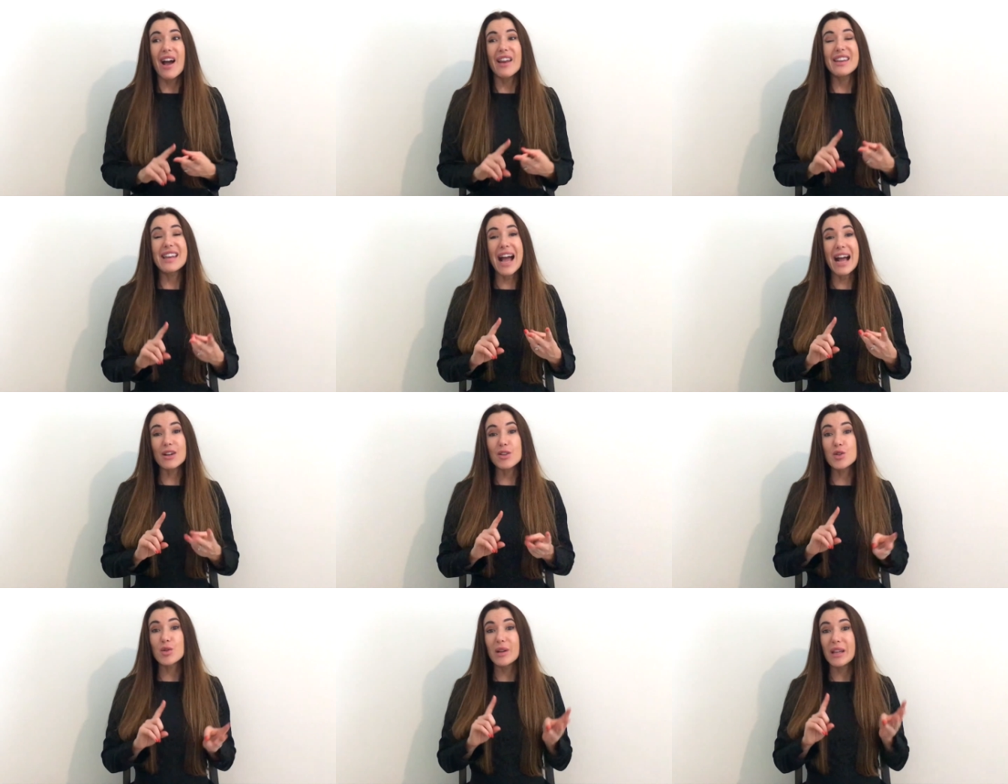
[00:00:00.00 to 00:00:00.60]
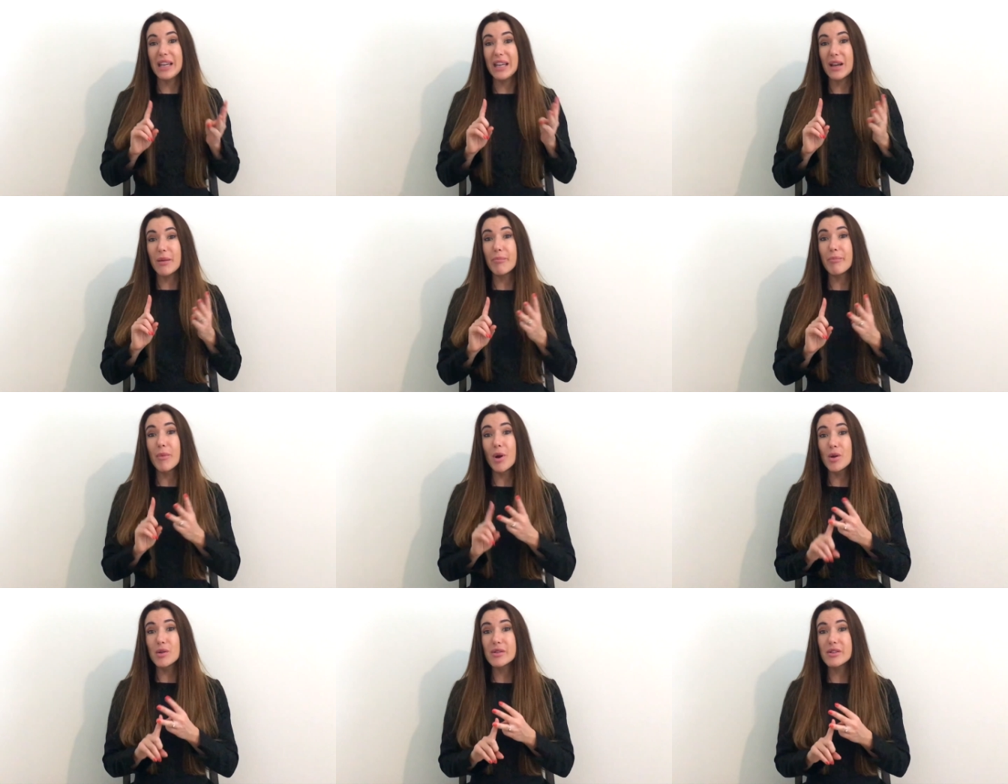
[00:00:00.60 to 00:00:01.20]
Naturally,
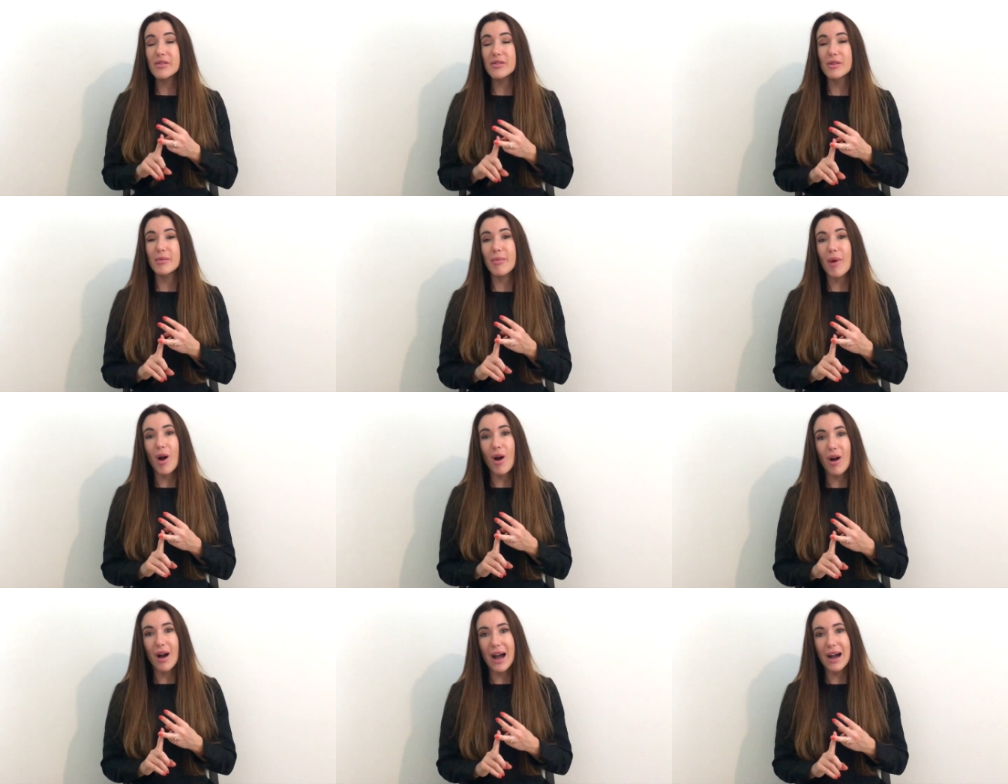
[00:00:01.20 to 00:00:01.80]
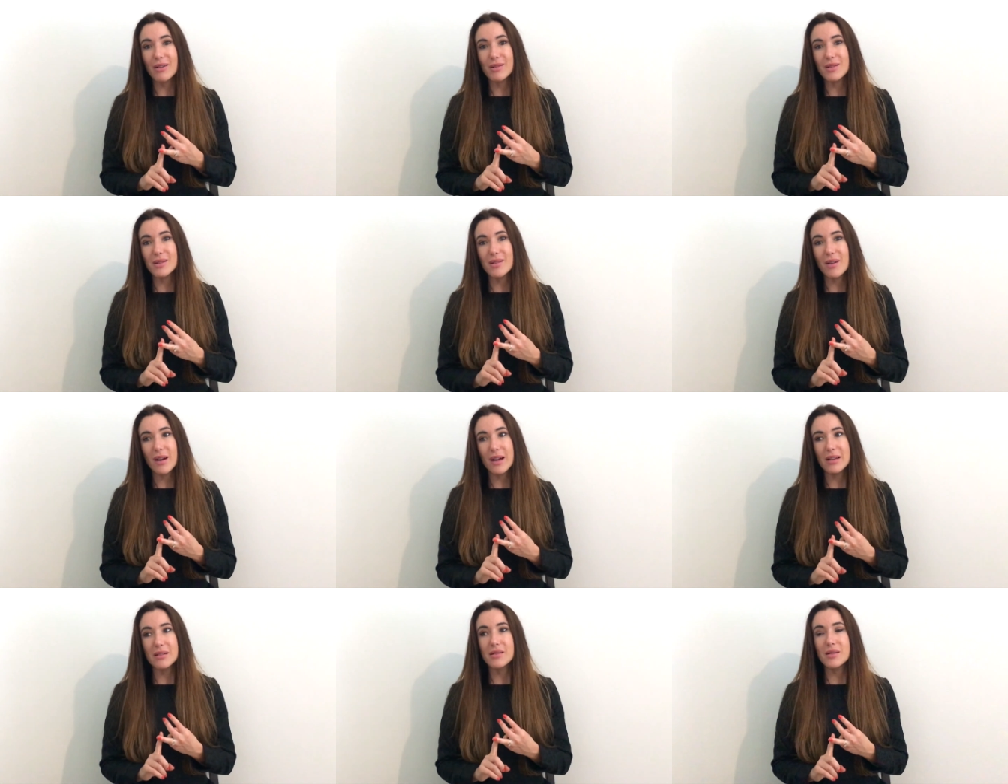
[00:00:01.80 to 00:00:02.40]
most of them are
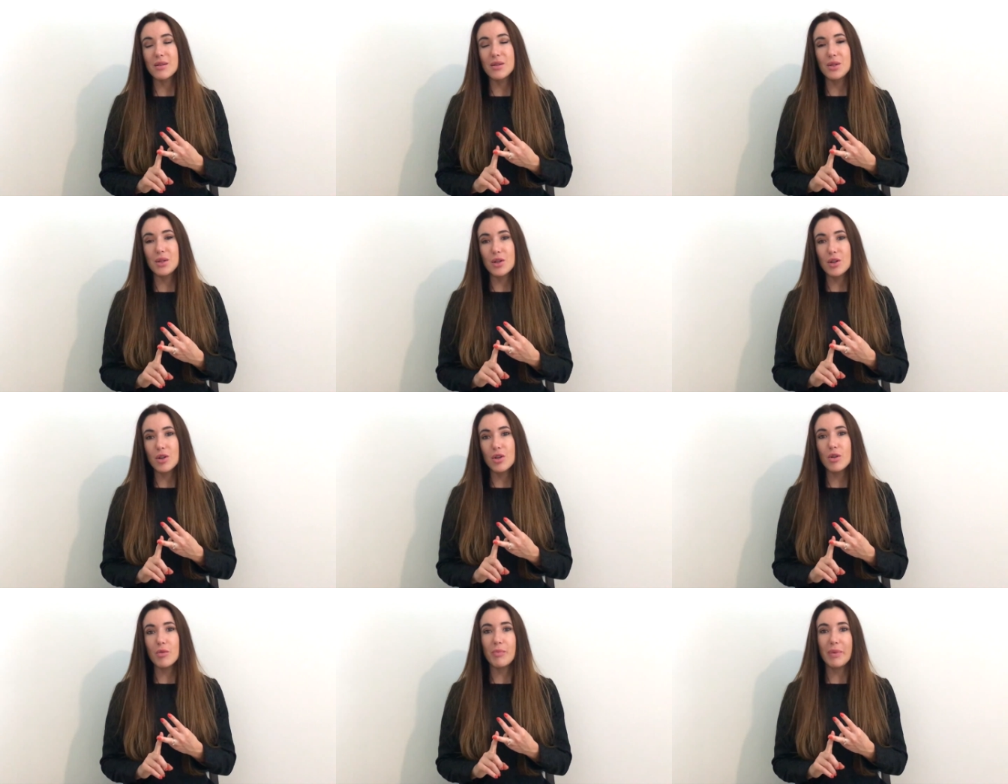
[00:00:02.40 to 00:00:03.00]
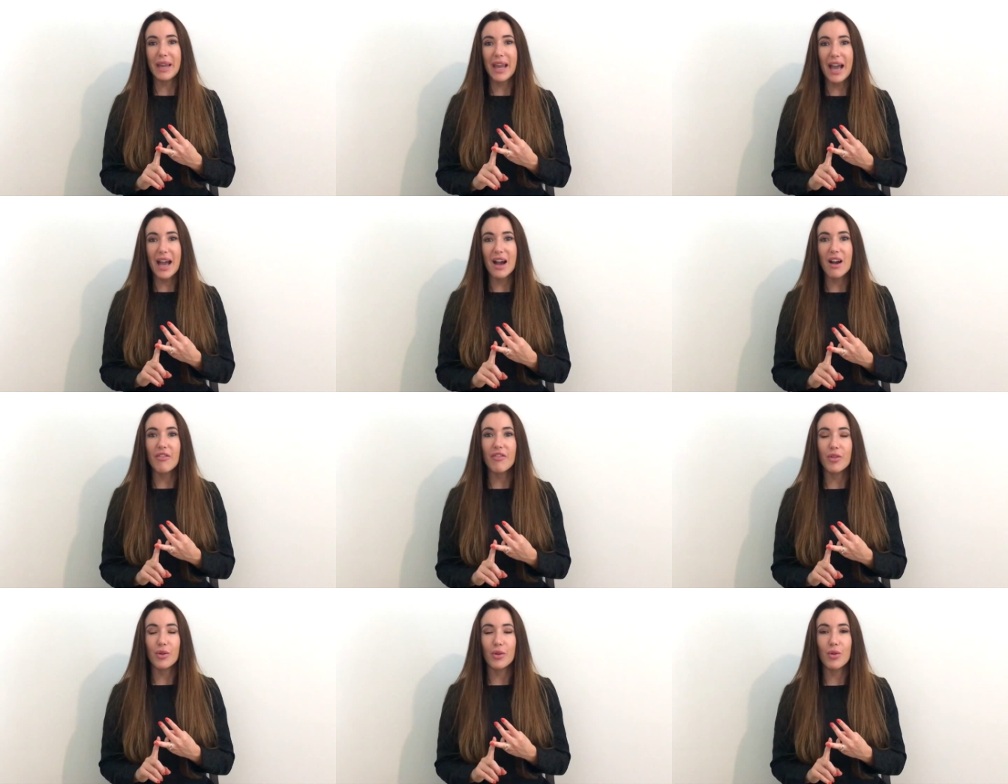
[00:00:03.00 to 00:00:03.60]
outside, so do be
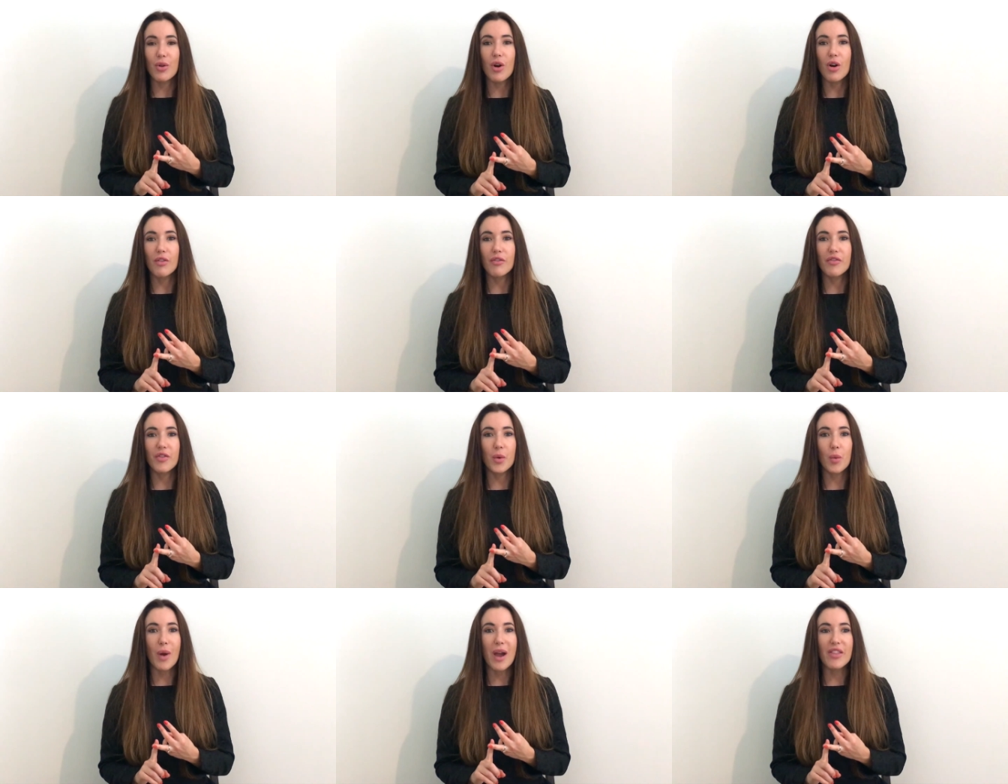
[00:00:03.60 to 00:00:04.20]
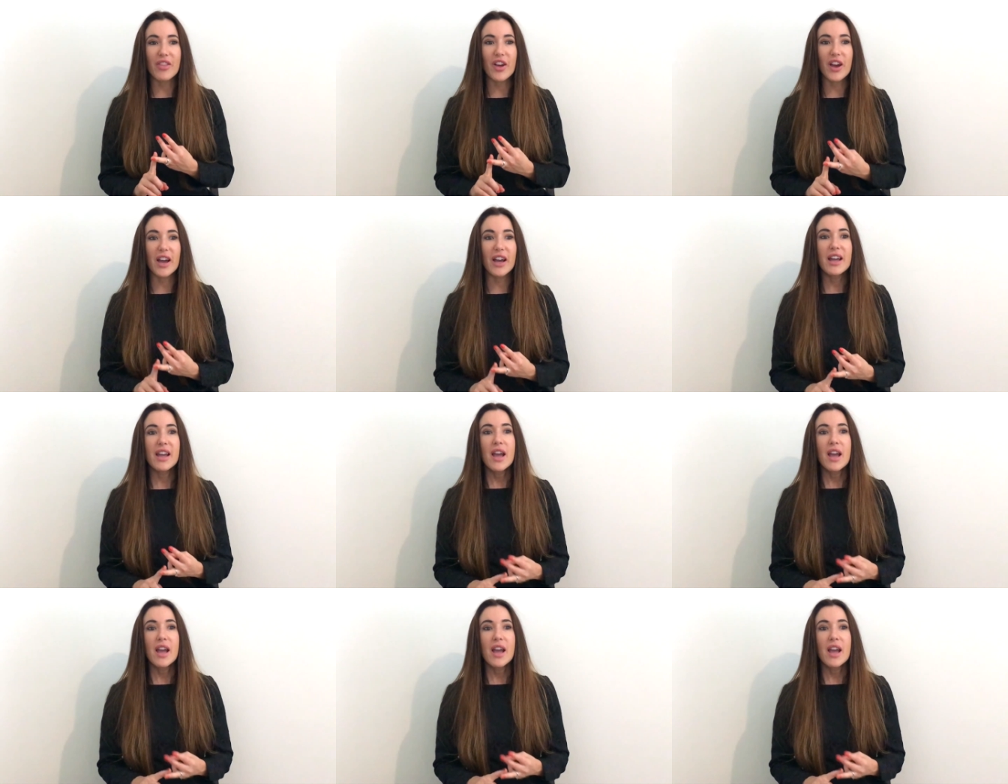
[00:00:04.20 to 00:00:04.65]
careful of the weather.